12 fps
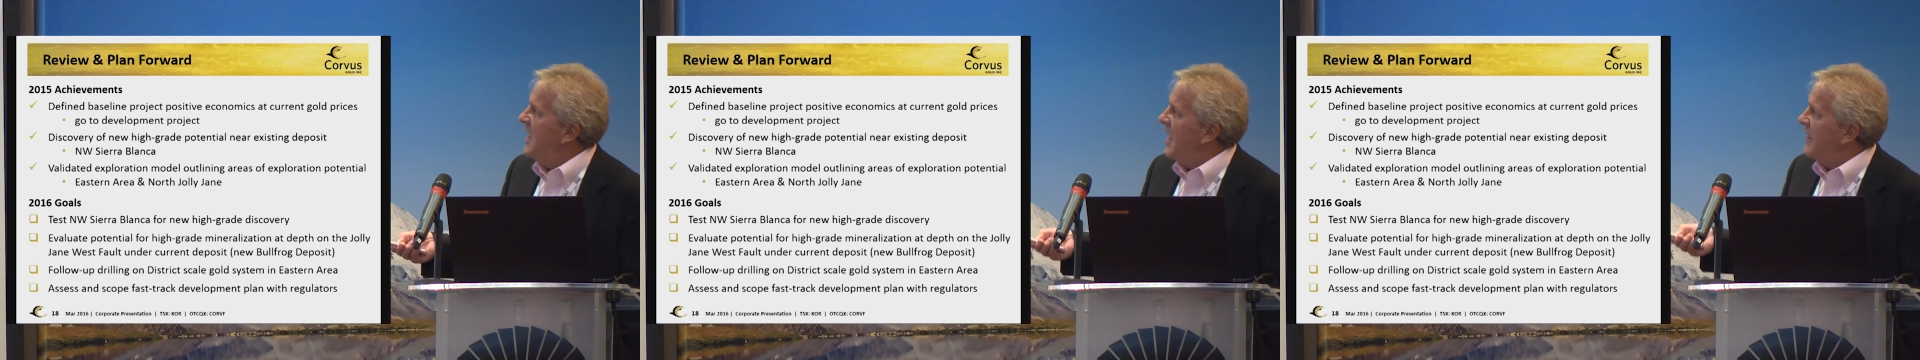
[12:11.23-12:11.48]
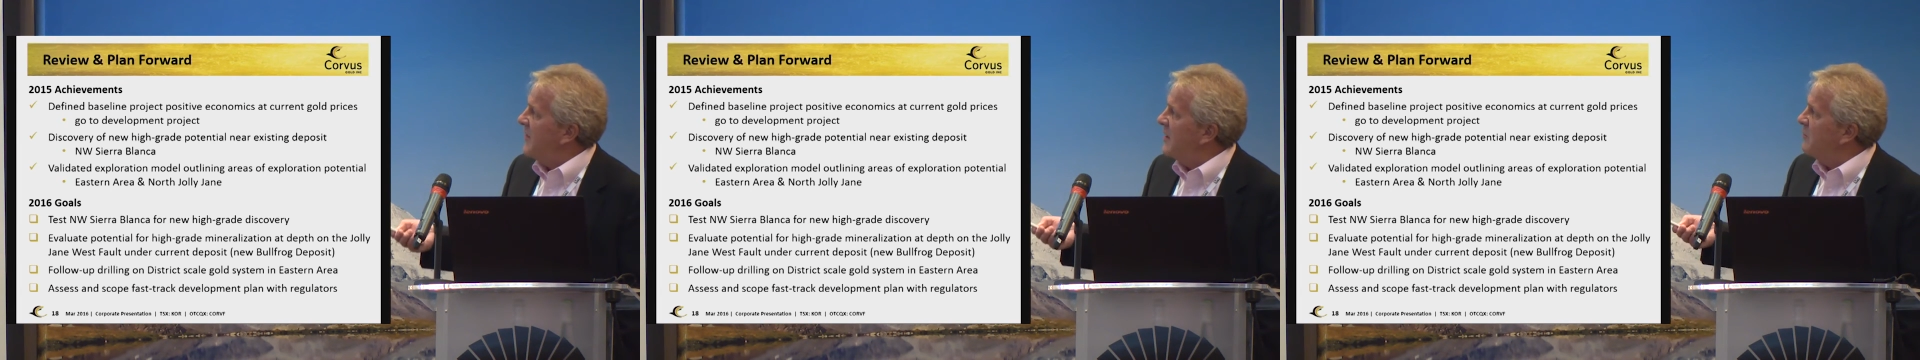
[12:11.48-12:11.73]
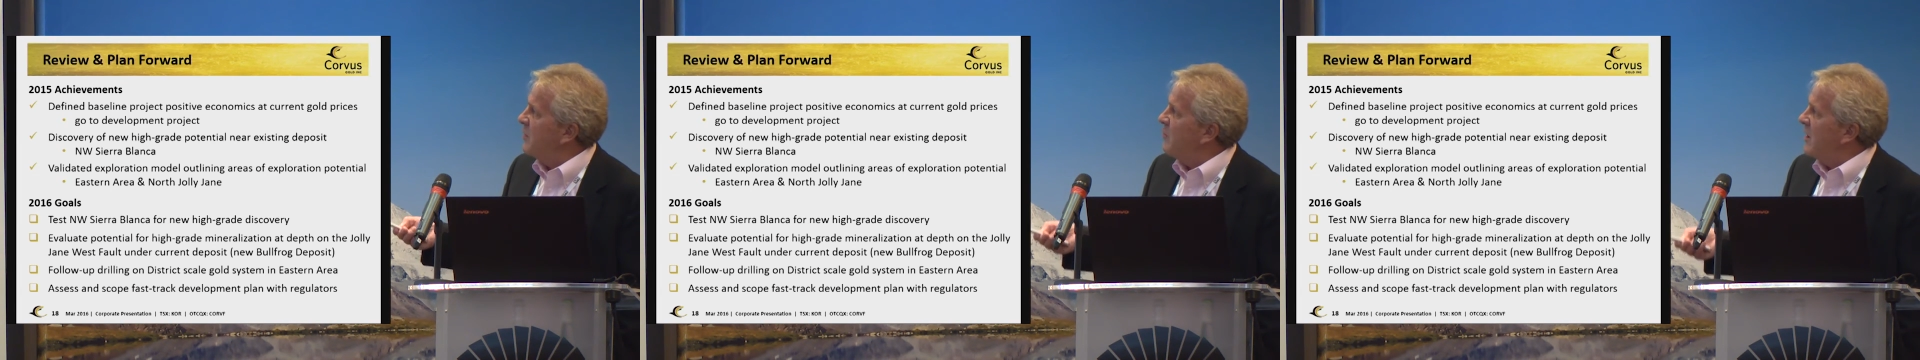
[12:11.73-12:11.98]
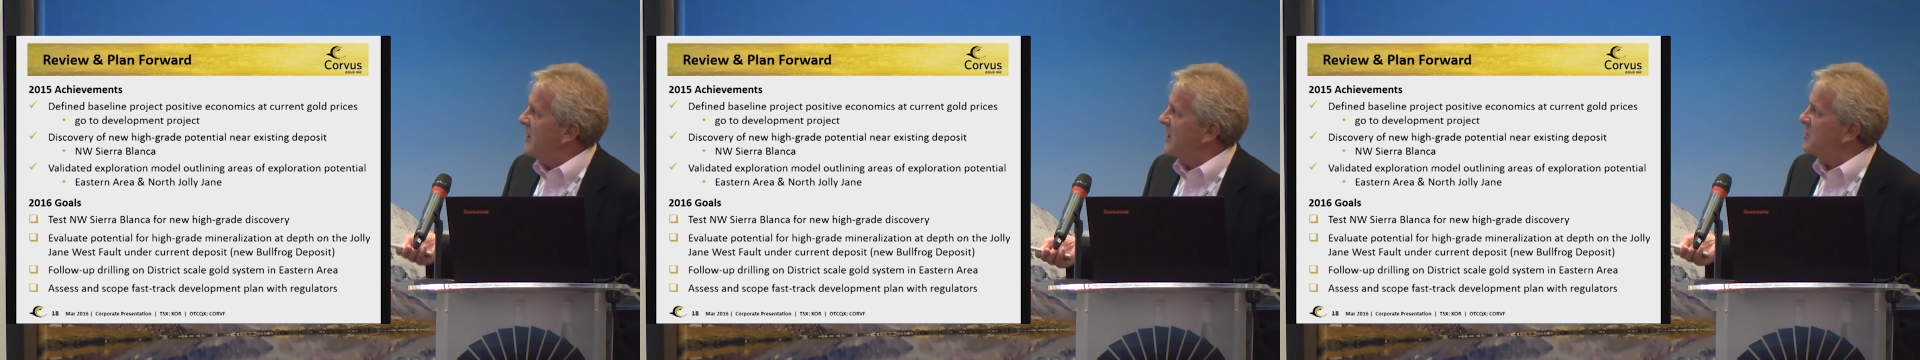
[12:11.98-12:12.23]
and then we
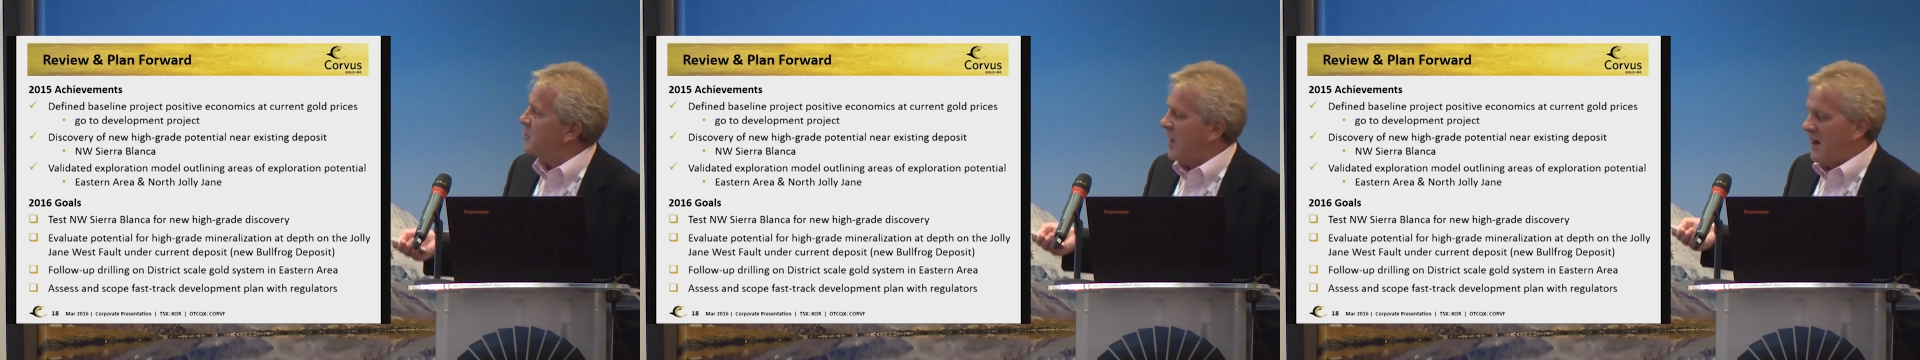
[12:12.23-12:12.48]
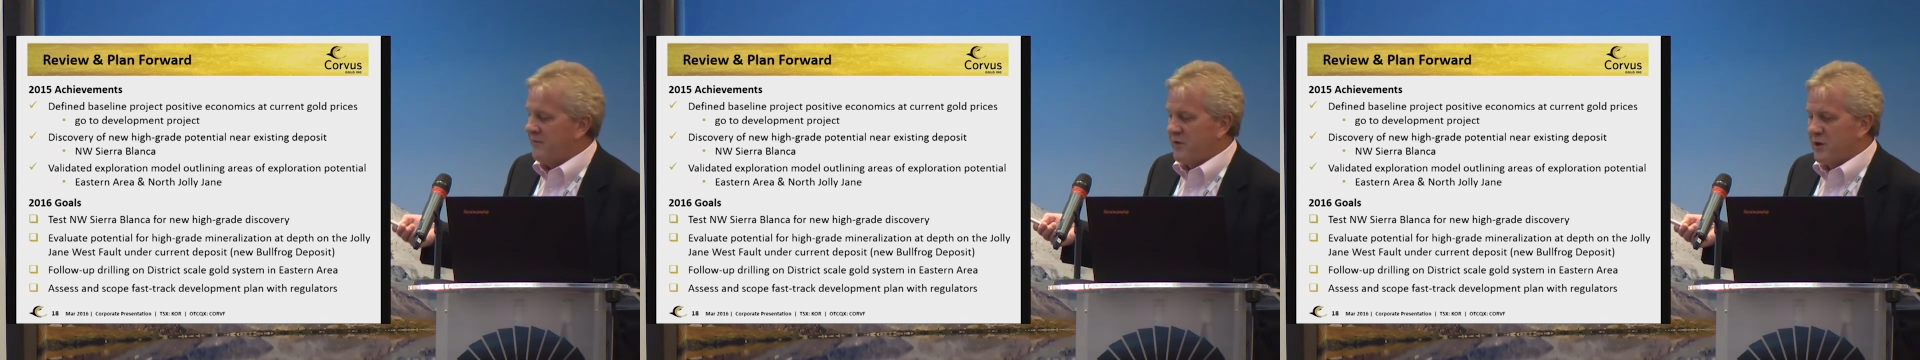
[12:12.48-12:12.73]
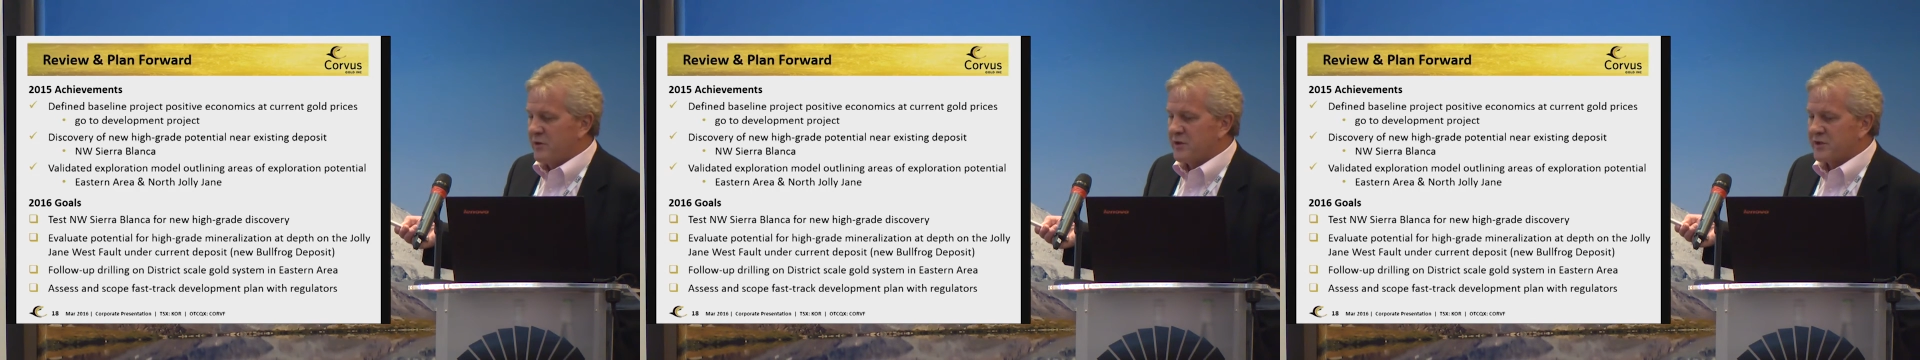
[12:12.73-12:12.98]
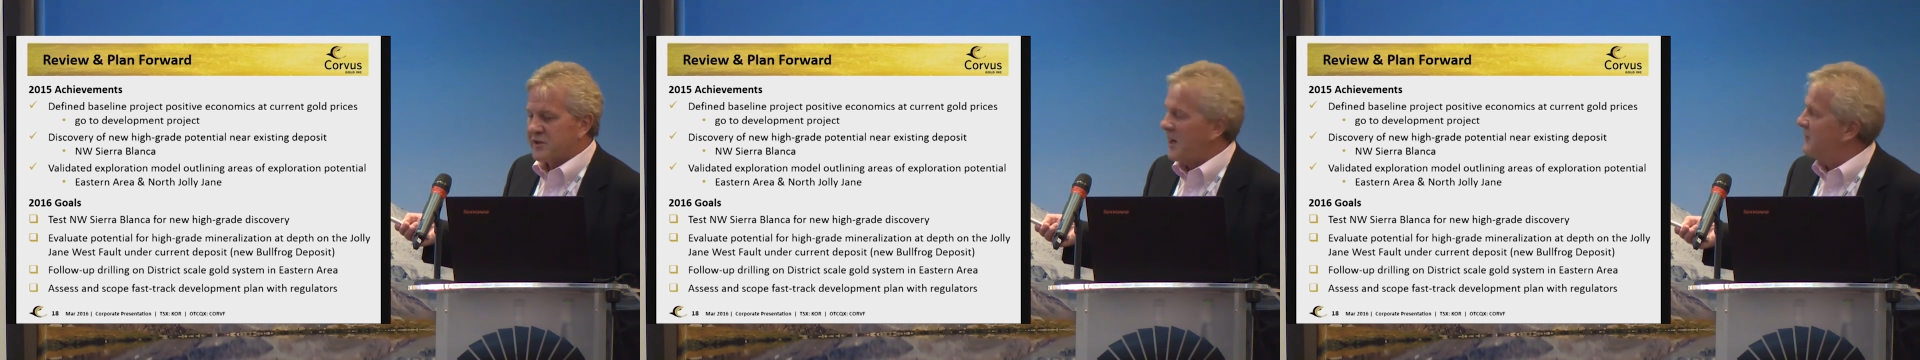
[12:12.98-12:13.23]
wanted to drive new
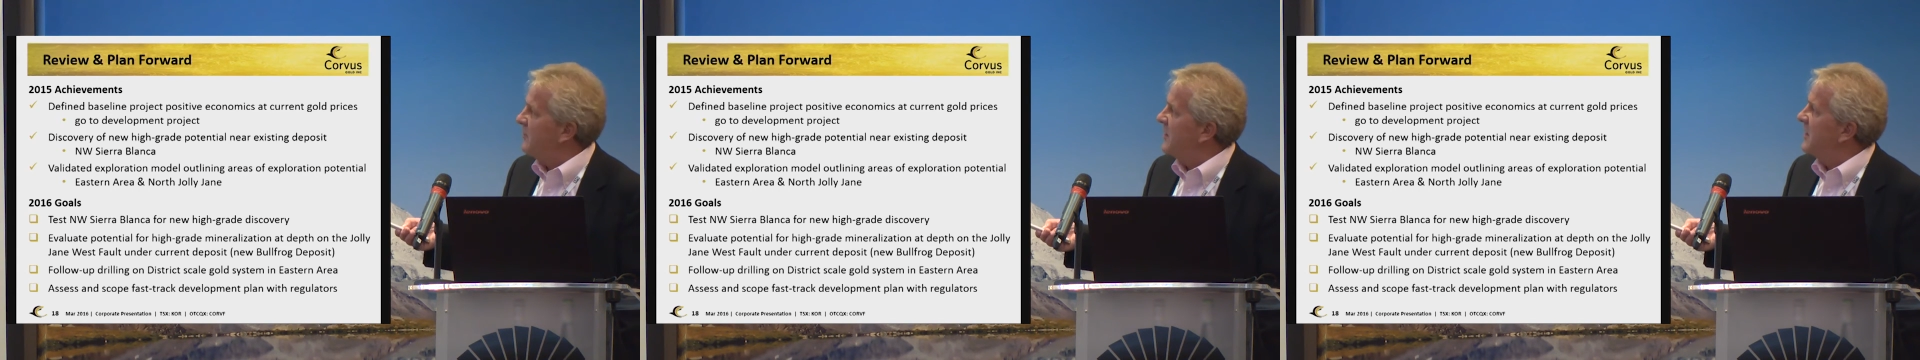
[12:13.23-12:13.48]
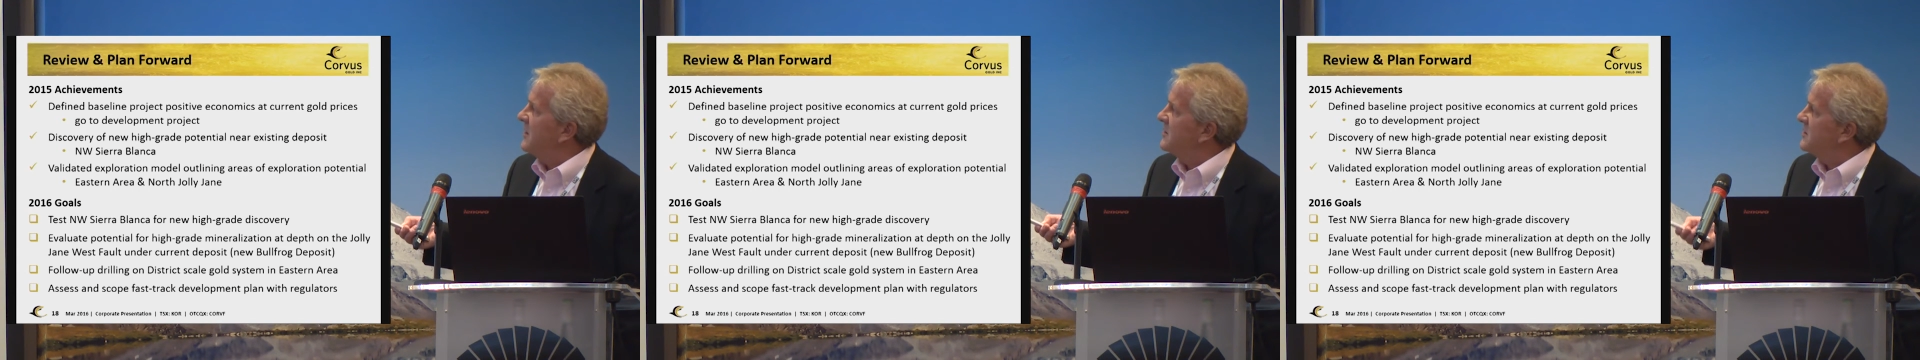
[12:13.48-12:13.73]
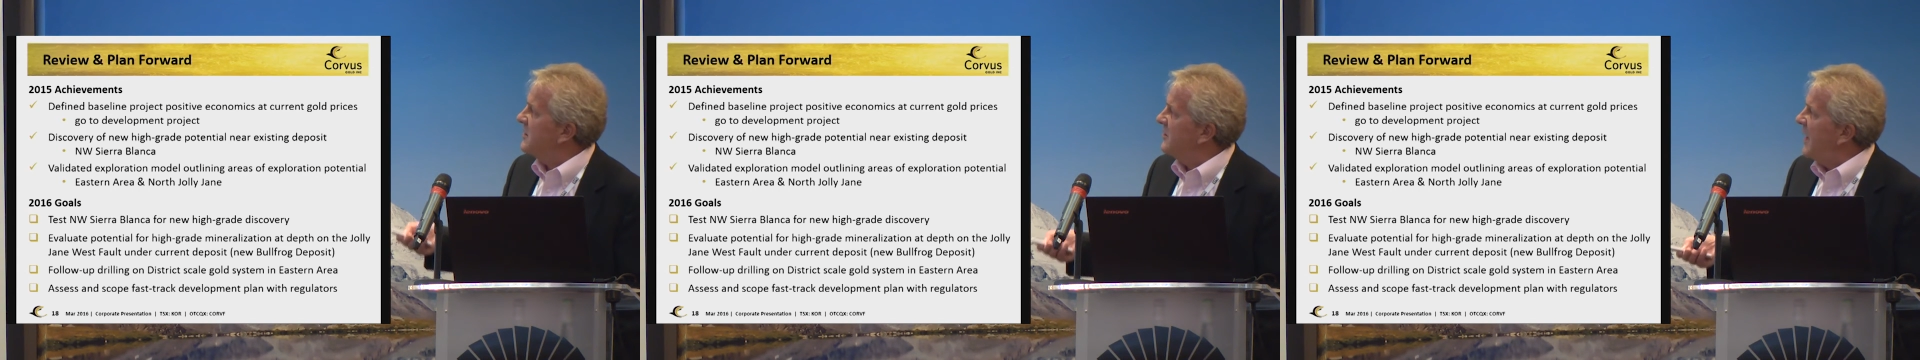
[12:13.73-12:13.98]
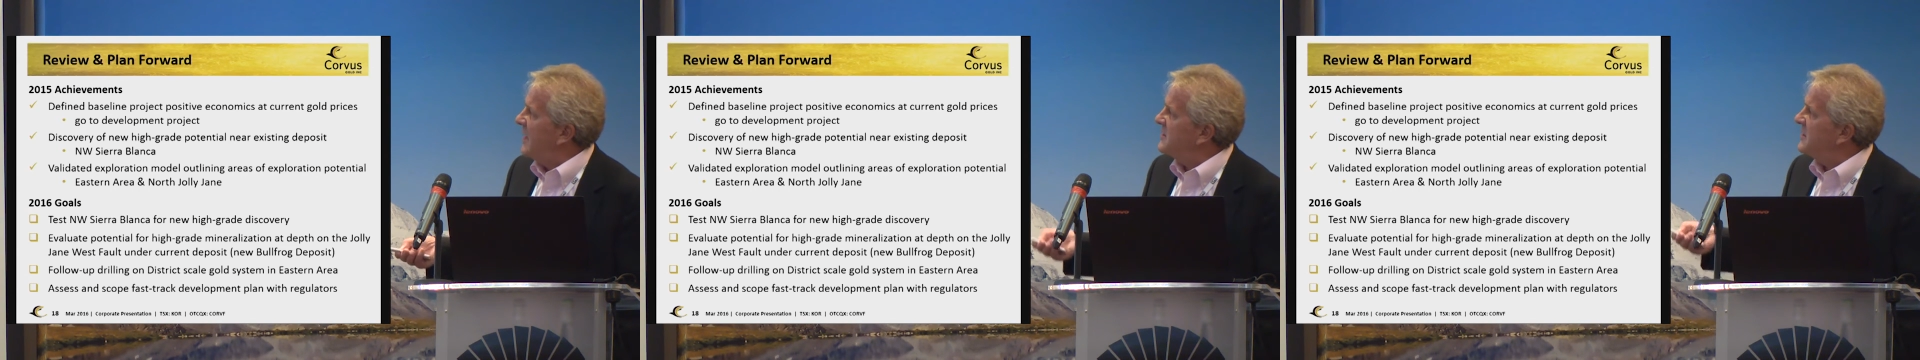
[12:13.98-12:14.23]
discovery. So
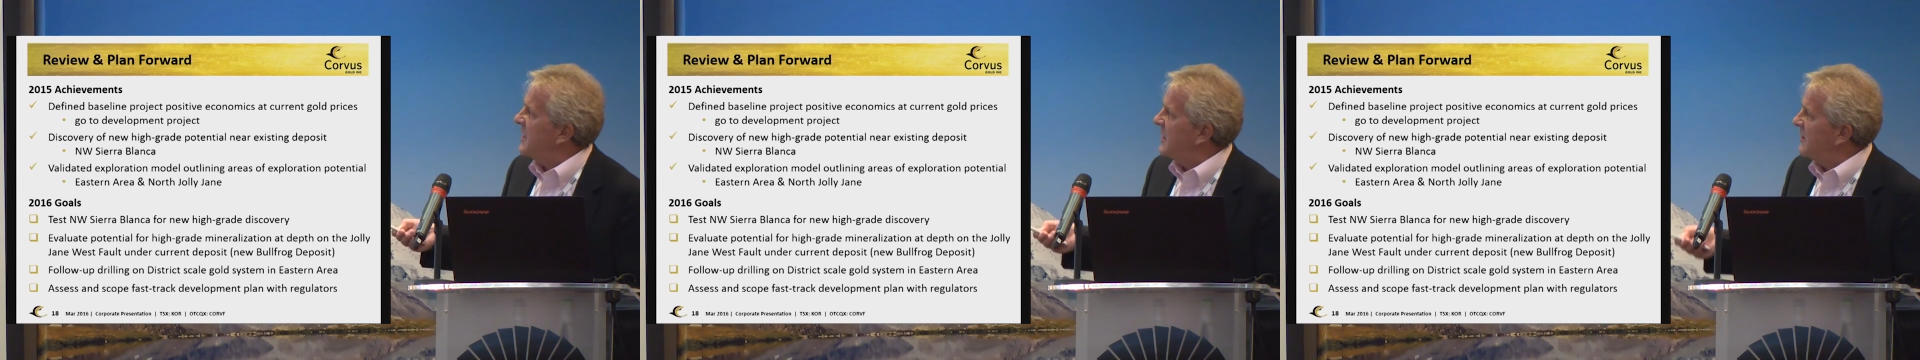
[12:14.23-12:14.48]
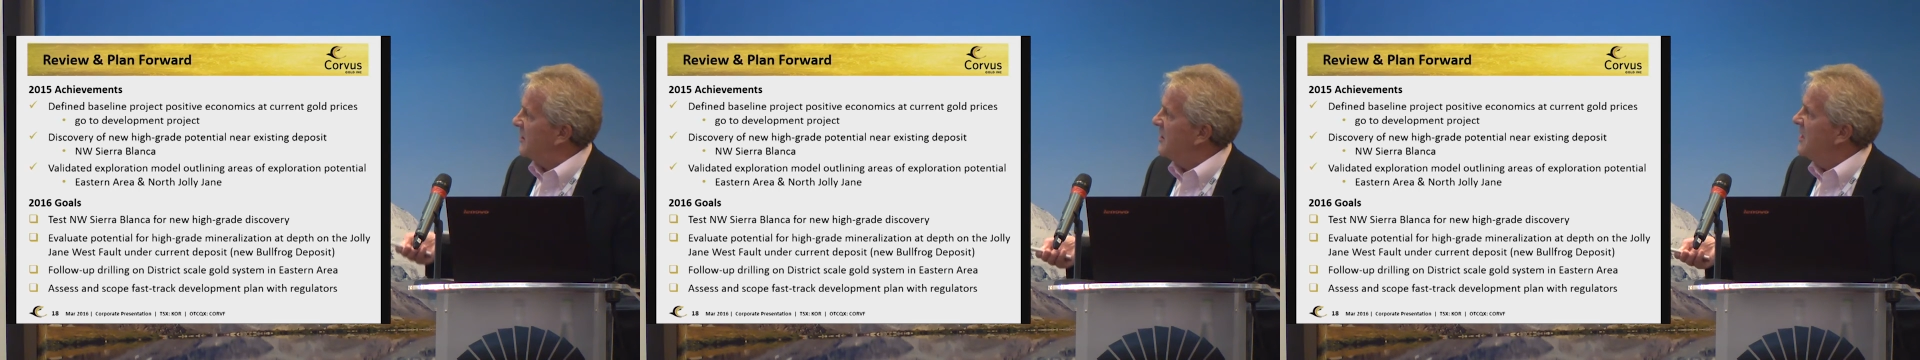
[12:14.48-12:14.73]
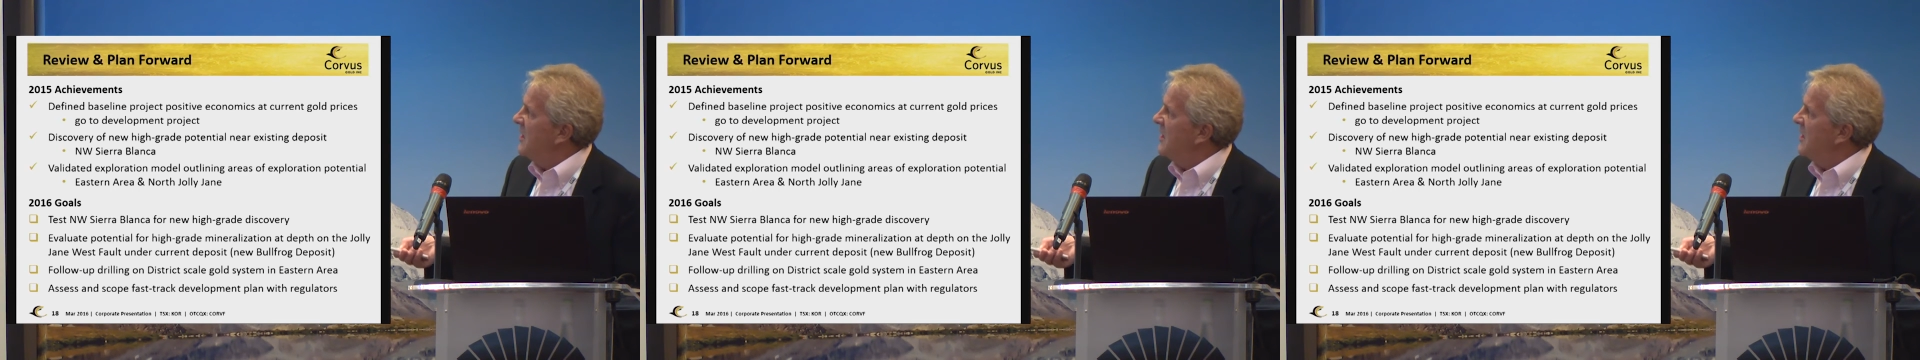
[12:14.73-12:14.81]
that's the other